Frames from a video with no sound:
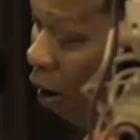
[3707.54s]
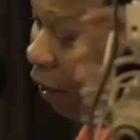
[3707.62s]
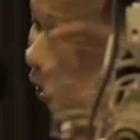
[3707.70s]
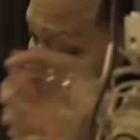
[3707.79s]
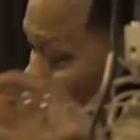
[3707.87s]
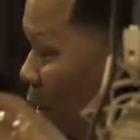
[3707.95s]

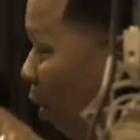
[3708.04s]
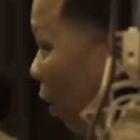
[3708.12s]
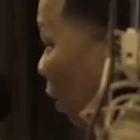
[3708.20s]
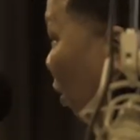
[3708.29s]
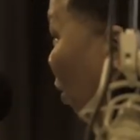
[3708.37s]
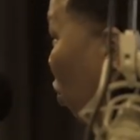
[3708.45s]
hardest
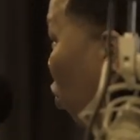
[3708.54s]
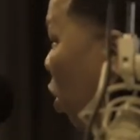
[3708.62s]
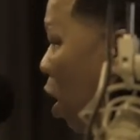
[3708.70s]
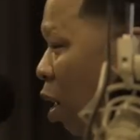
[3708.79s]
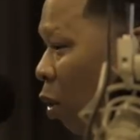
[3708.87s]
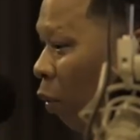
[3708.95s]
market,
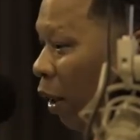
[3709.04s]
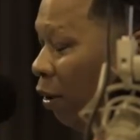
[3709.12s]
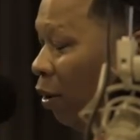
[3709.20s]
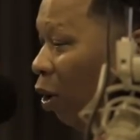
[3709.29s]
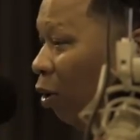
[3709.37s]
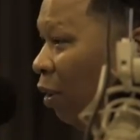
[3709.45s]
dude.
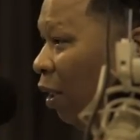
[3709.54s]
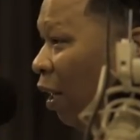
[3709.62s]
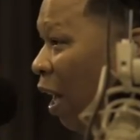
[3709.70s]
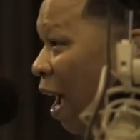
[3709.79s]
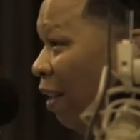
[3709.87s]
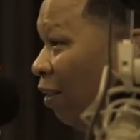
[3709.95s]
When I
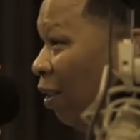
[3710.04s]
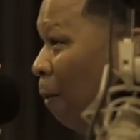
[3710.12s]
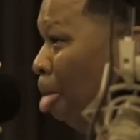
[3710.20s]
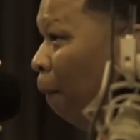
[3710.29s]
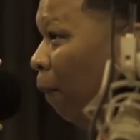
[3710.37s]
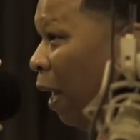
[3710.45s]
talk to
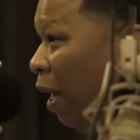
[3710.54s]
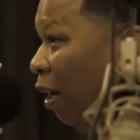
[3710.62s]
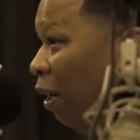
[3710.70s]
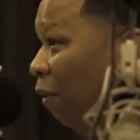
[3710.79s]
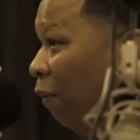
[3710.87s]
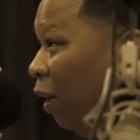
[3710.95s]
cats
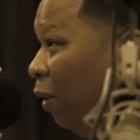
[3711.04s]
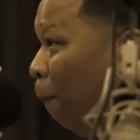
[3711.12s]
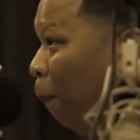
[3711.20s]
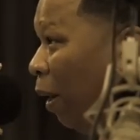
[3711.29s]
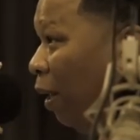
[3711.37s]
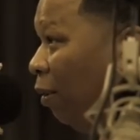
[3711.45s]
that live
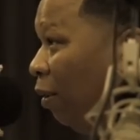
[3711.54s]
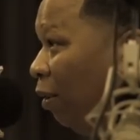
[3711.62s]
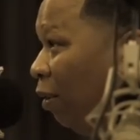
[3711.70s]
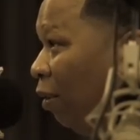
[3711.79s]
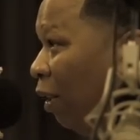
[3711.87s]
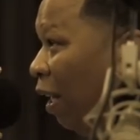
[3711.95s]
other
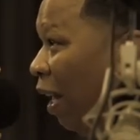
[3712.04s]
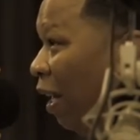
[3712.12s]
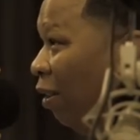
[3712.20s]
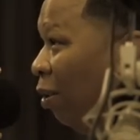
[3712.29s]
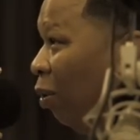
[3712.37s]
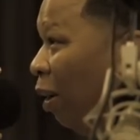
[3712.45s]
places,
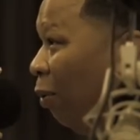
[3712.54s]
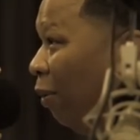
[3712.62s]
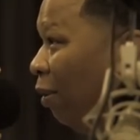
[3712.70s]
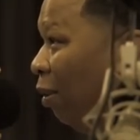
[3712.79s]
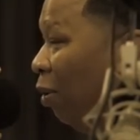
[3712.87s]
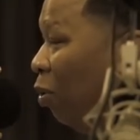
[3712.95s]
they like,
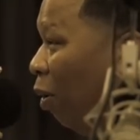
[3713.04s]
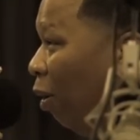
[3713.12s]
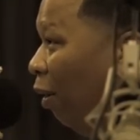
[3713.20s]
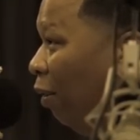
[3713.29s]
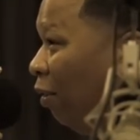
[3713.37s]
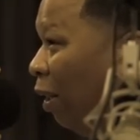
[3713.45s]
dude, I went to
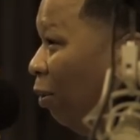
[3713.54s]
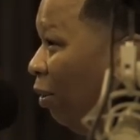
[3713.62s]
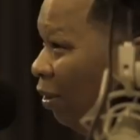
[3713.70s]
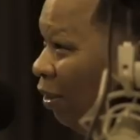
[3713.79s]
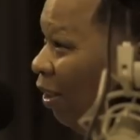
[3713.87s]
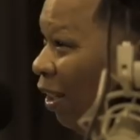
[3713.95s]
New Orleans.
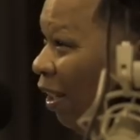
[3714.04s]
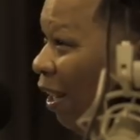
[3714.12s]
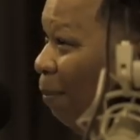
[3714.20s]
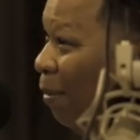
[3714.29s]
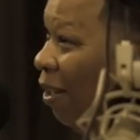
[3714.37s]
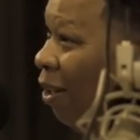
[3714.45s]
They was just
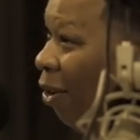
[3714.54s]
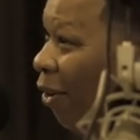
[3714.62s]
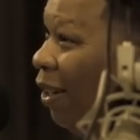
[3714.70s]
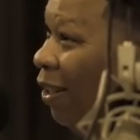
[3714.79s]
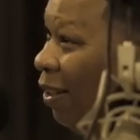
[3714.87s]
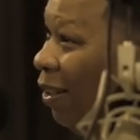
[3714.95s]
looking at me
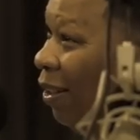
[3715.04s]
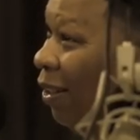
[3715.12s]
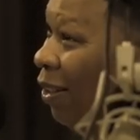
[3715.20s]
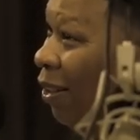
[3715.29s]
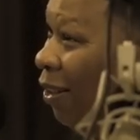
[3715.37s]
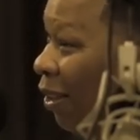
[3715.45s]

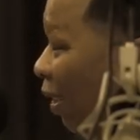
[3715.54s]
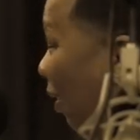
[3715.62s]
crazy as